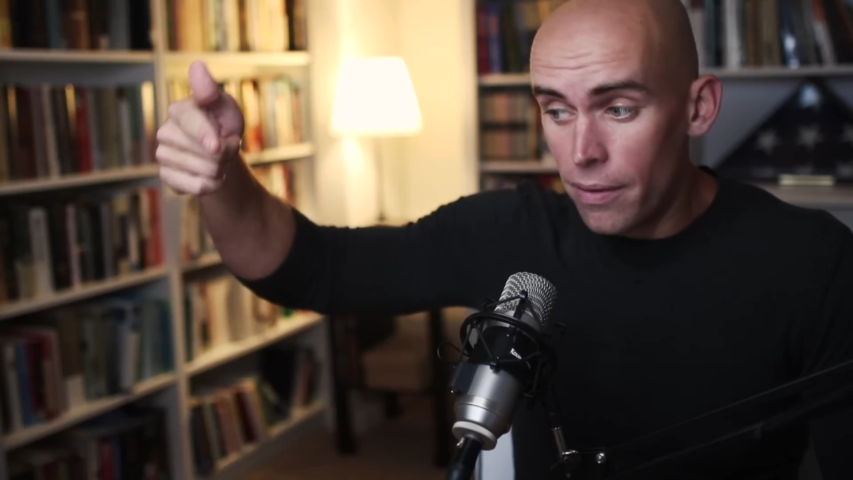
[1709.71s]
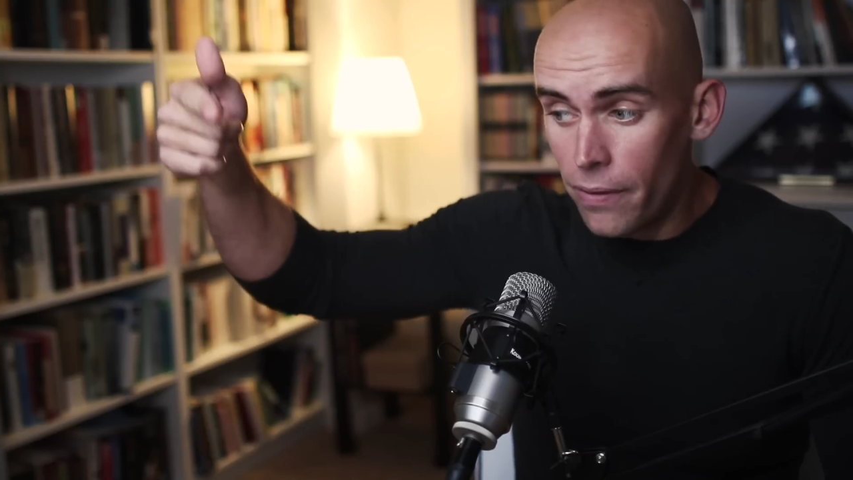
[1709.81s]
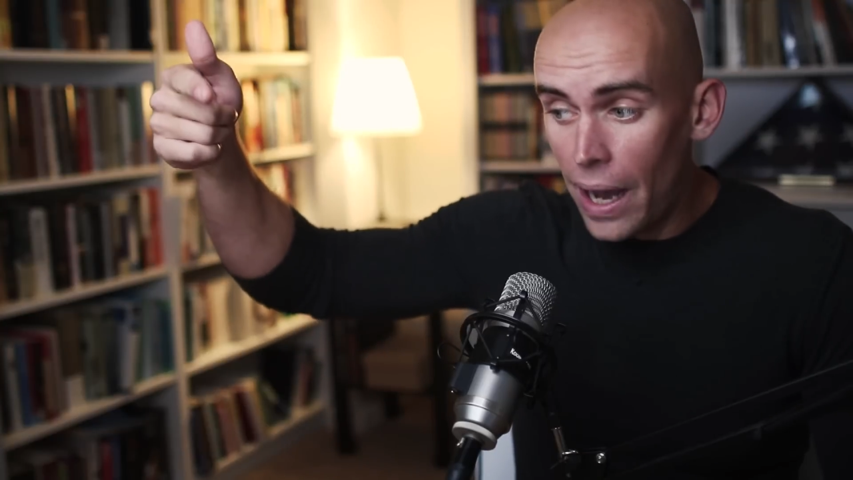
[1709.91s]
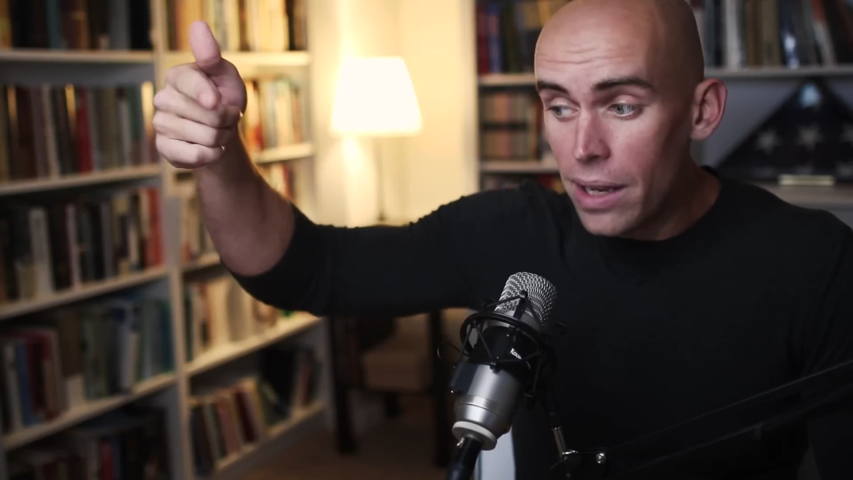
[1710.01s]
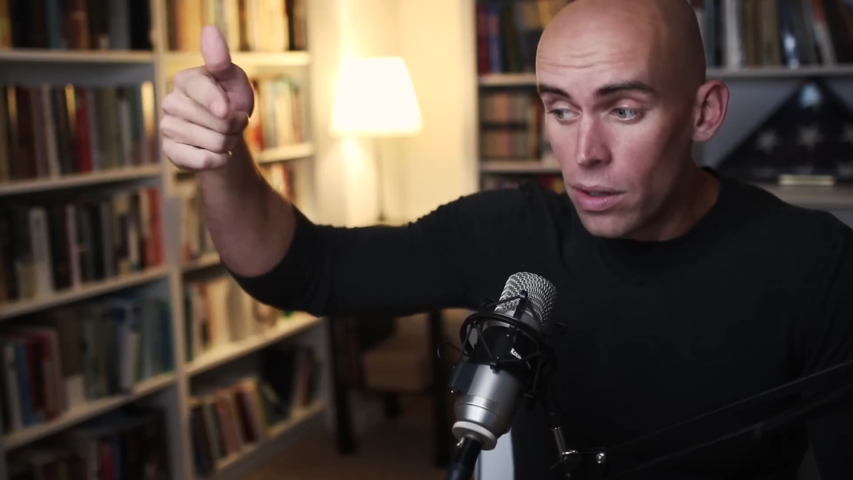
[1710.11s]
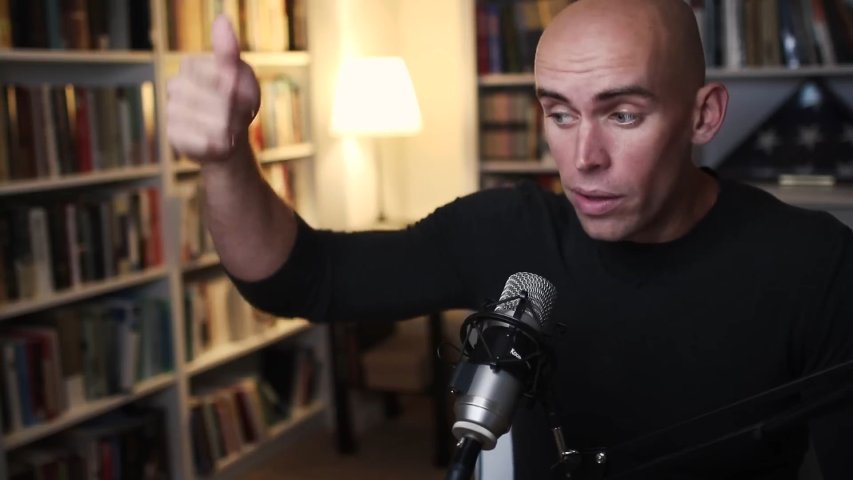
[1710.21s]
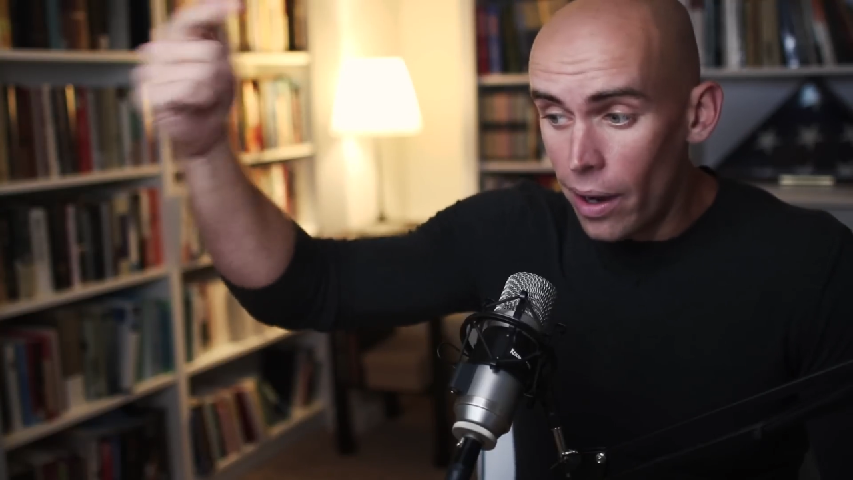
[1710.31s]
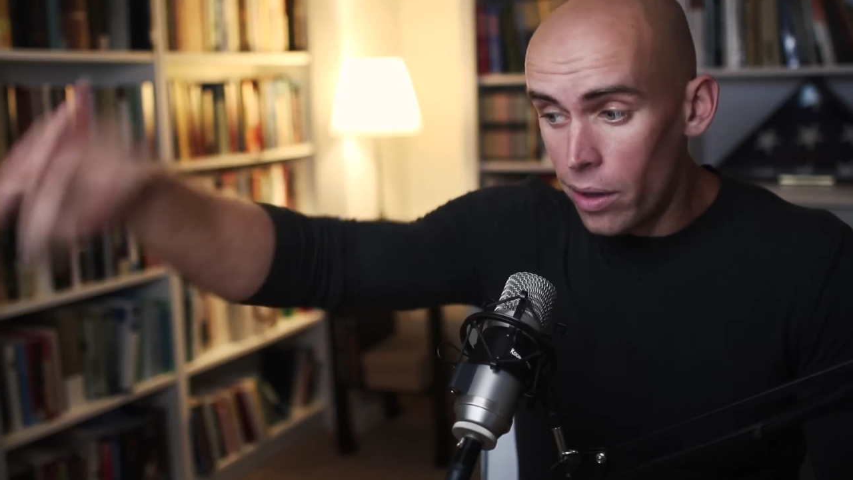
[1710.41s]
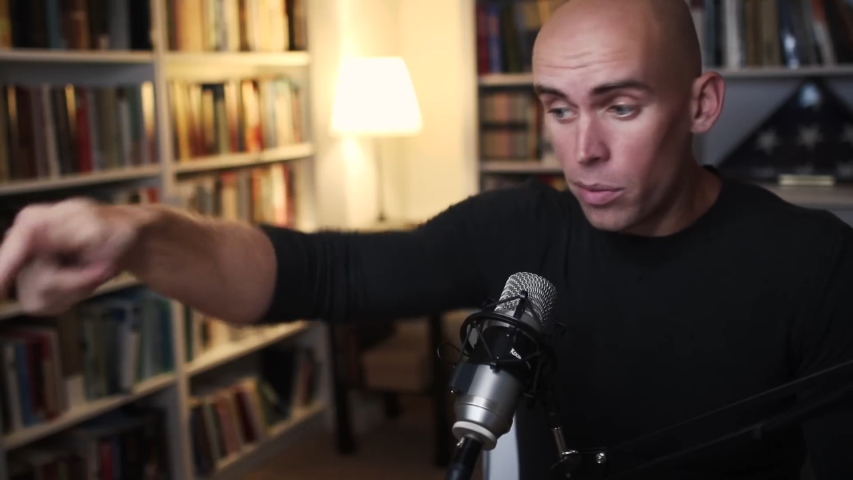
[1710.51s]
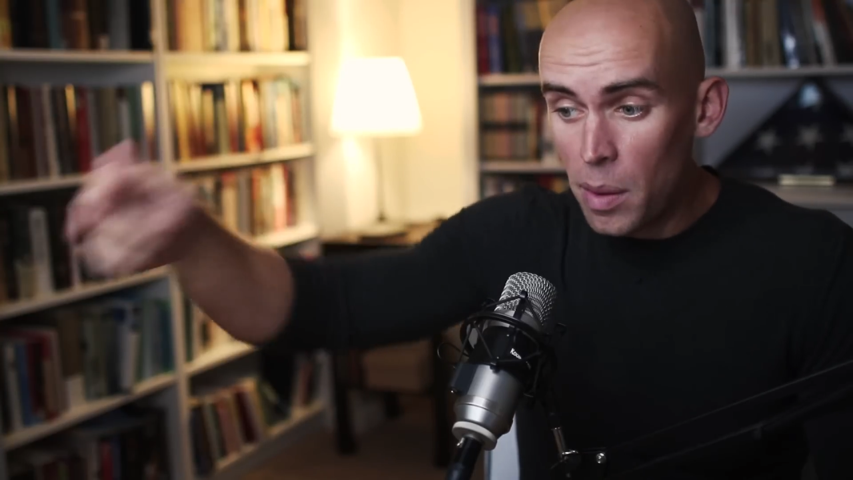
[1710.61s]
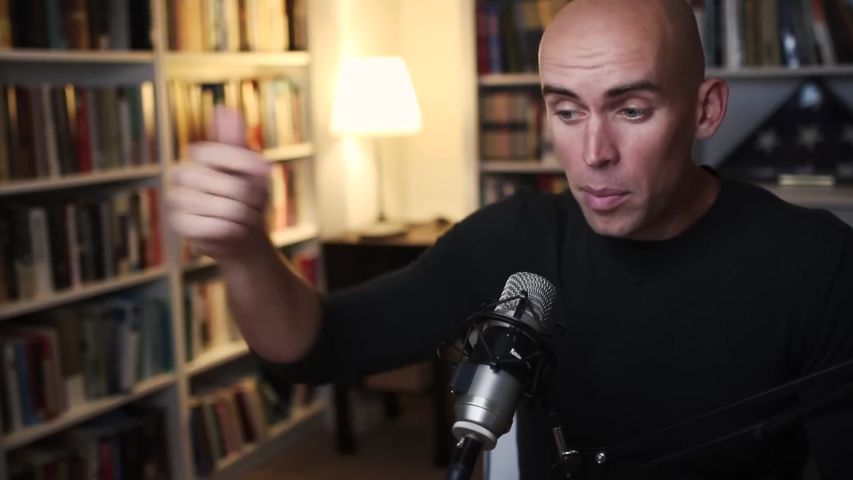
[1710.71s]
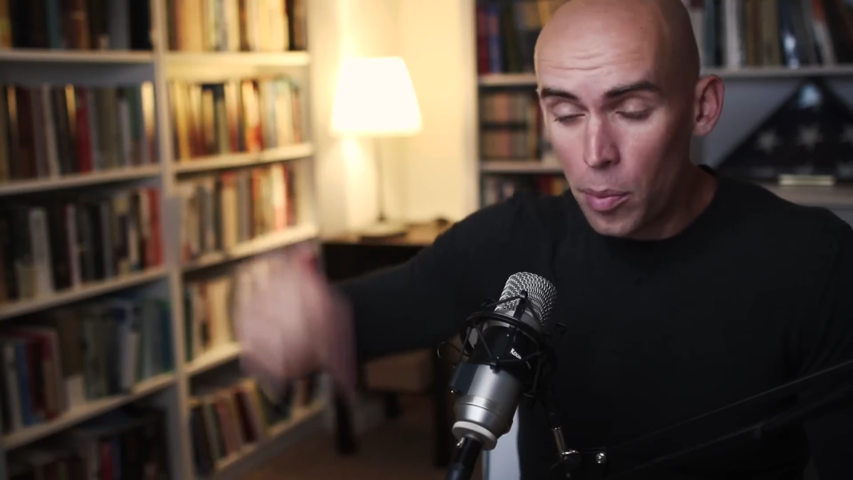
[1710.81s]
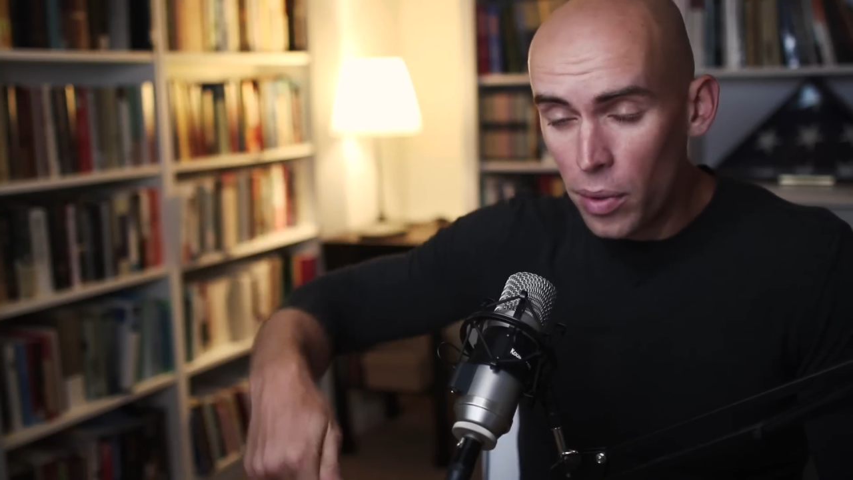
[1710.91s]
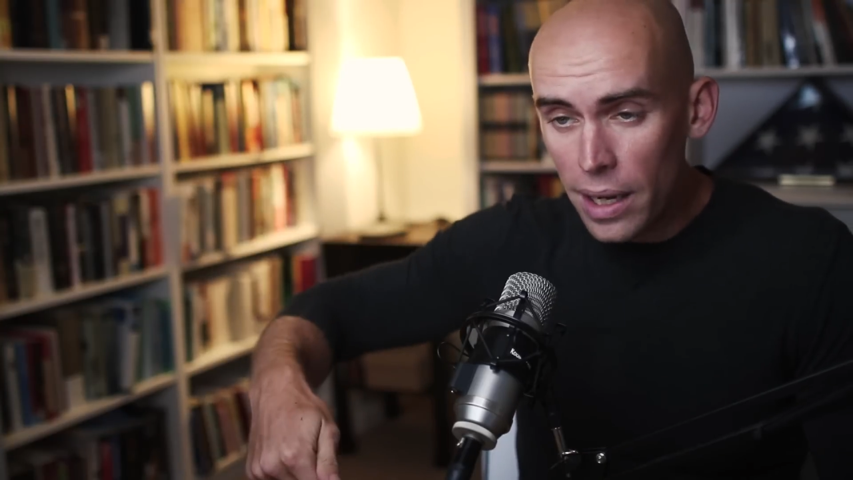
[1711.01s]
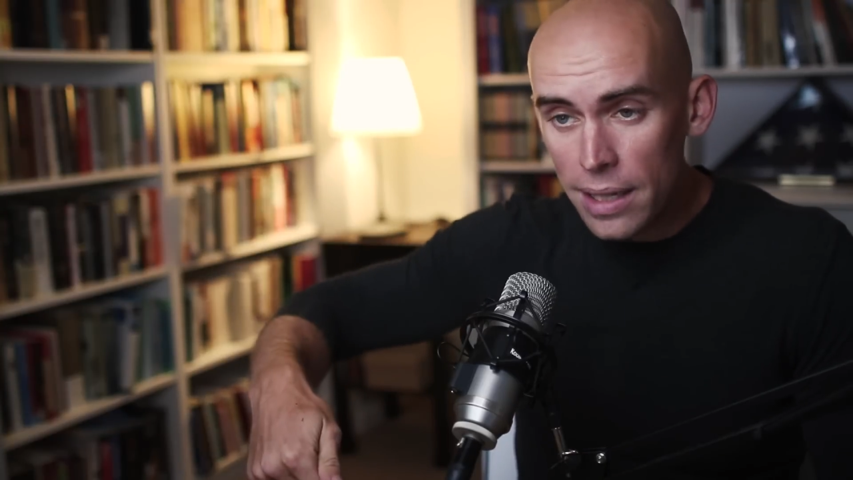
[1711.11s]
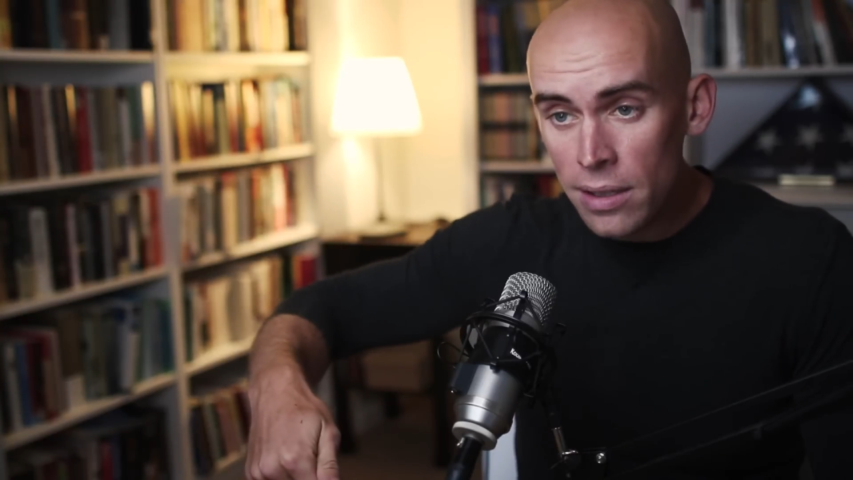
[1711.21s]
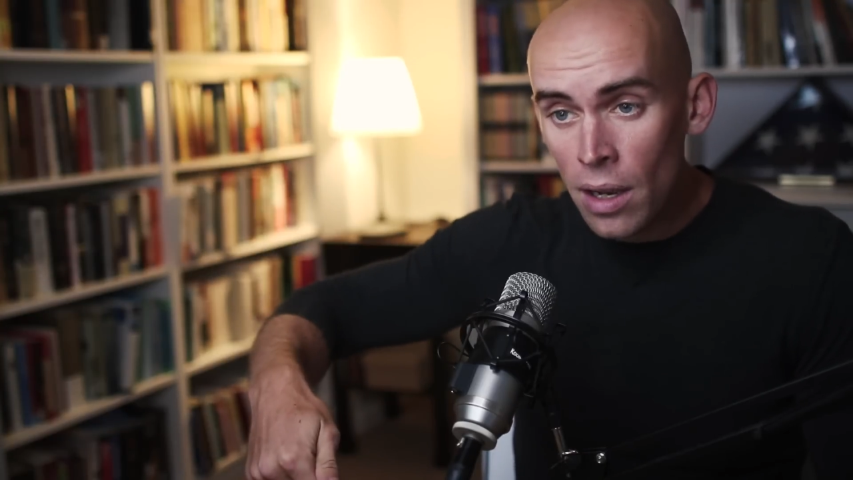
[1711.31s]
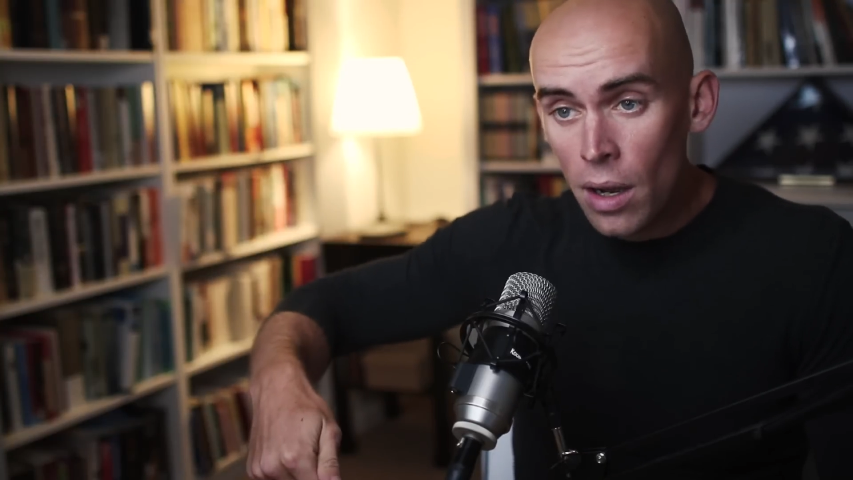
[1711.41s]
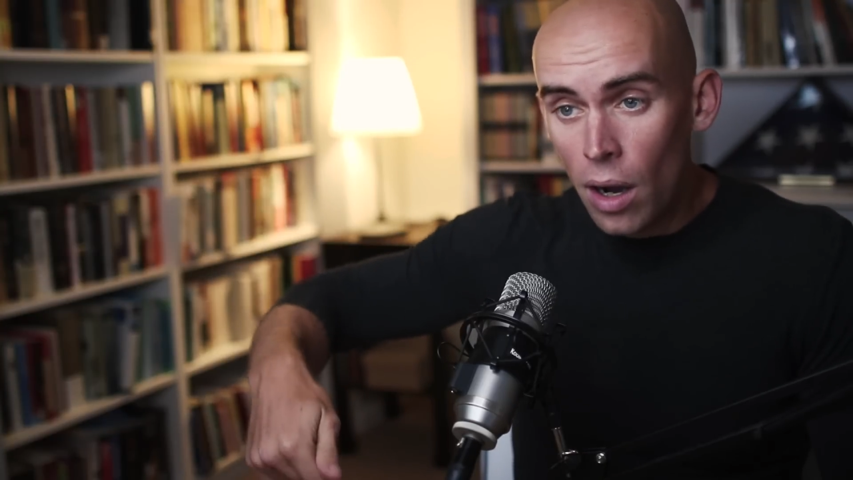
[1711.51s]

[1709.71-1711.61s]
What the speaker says: the value that other people place